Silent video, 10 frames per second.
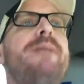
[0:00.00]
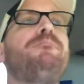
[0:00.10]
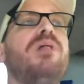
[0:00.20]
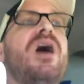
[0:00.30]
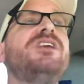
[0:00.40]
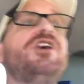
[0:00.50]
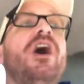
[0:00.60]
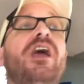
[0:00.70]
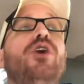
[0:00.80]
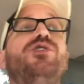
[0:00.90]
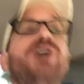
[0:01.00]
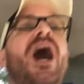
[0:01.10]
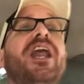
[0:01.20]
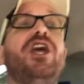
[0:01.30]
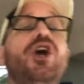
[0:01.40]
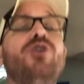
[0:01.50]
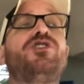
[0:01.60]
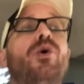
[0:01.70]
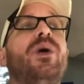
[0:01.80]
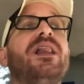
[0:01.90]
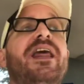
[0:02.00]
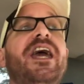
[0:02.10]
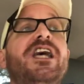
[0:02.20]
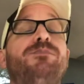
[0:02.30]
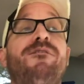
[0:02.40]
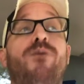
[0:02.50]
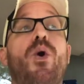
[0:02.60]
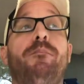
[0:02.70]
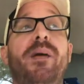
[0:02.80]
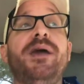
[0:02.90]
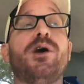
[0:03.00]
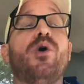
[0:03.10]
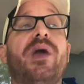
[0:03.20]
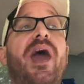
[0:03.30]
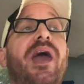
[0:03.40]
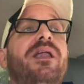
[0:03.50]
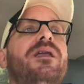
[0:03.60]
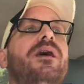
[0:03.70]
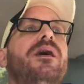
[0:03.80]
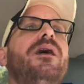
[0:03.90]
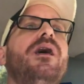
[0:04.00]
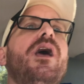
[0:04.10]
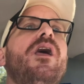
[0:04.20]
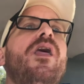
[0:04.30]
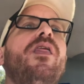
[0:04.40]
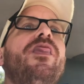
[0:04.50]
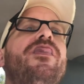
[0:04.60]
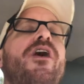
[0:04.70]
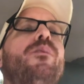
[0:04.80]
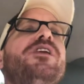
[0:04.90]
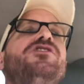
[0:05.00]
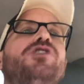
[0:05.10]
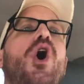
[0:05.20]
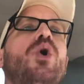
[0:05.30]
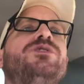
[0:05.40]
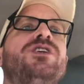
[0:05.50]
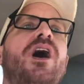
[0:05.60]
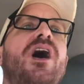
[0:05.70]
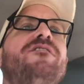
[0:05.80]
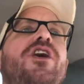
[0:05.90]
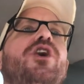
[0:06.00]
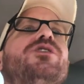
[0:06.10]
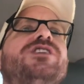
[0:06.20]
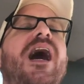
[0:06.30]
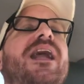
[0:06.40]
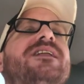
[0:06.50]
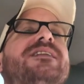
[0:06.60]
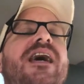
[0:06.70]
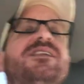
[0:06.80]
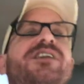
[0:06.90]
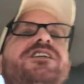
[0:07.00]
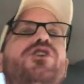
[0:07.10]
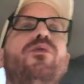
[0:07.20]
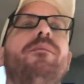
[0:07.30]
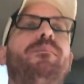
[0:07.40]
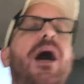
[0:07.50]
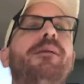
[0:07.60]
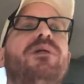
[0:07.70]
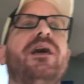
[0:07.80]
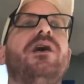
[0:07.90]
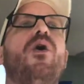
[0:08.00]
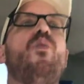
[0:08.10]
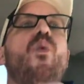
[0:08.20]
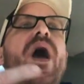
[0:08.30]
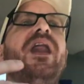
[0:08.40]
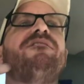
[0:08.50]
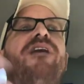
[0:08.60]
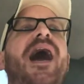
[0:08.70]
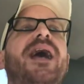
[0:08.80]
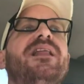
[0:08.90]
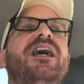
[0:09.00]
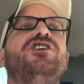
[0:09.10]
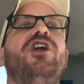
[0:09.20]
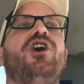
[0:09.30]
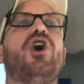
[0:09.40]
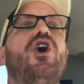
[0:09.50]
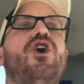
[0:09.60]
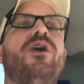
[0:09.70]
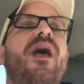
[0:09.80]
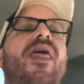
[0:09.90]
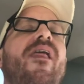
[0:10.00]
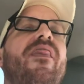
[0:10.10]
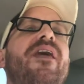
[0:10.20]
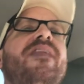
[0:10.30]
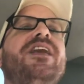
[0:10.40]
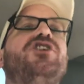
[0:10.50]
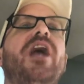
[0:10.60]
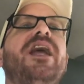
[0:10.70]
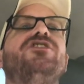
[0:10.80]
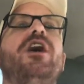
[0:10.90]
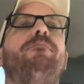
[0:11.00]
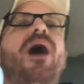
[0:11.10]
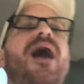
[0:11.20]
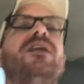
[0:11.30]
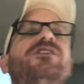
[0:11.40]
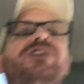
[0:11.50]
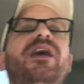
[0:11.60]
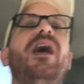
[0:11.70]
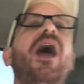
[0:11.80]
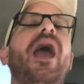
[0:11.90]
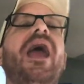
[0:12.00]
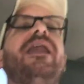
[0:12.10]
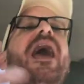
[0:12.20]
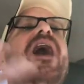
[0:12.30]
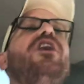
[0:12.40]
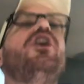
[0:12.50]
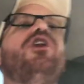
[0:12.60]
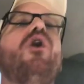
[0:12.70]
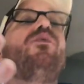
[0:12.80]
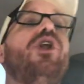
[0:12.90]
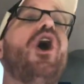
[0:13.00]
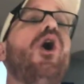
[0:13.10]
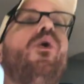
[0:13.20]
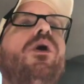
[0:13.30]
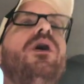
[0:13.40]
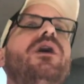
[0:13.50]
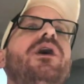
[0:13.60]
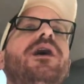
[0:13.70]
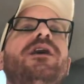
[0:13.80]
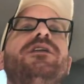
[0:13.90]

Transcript: That plus, USADA used to release before Picogate the results of the USADA testing to the public when a violation occurred. Then they changed their policy, and now you don't know